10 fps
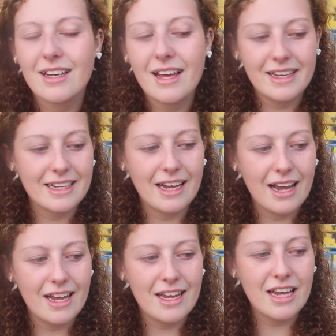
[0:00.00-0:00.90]
Like,
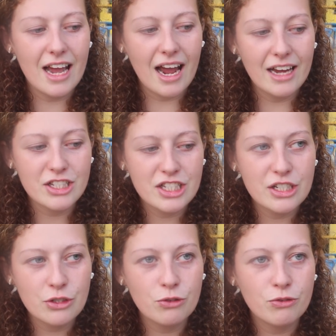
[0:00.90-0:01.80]
I
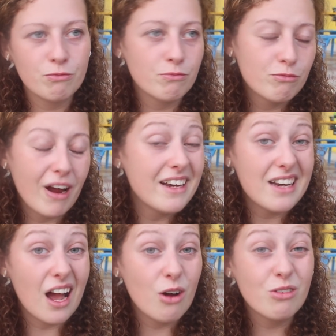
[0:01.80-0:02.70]
still, right
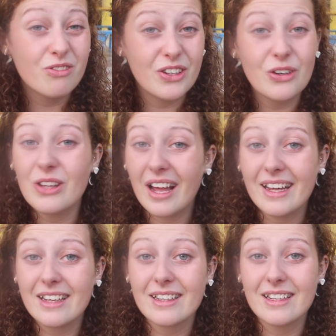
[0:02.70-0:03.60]
now, feel
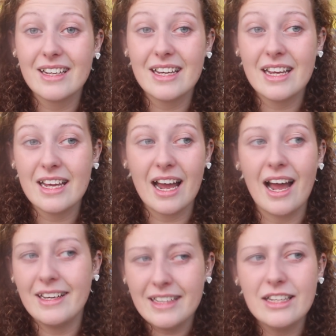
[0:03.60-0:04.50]
like
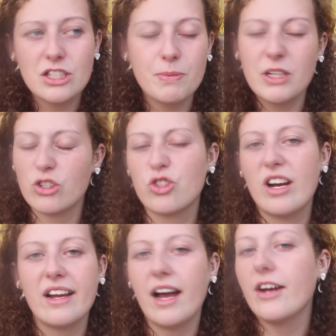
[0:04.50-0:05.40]
I need to be in Australia.